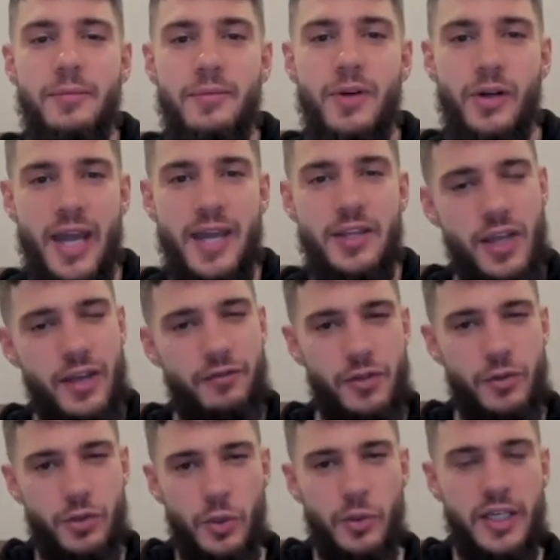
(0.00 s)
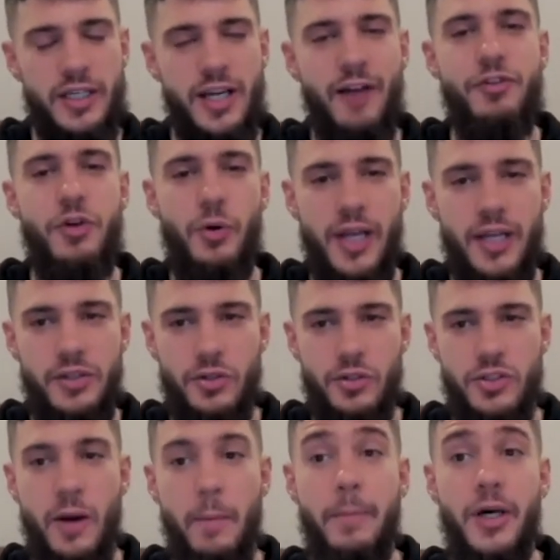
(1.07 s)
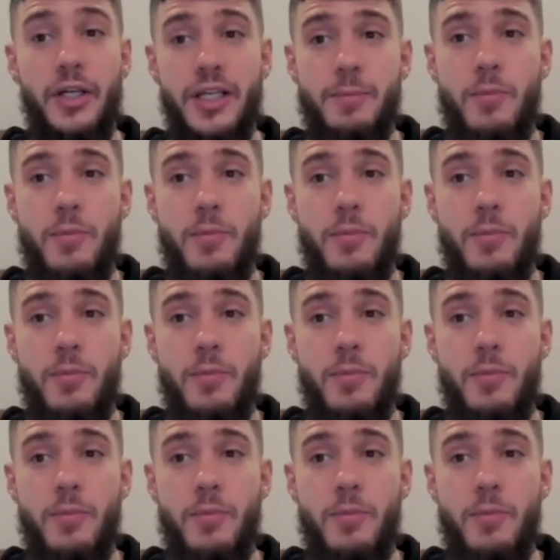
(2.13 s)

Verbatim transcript: Okay, if you do it enough, you'll get you'll start building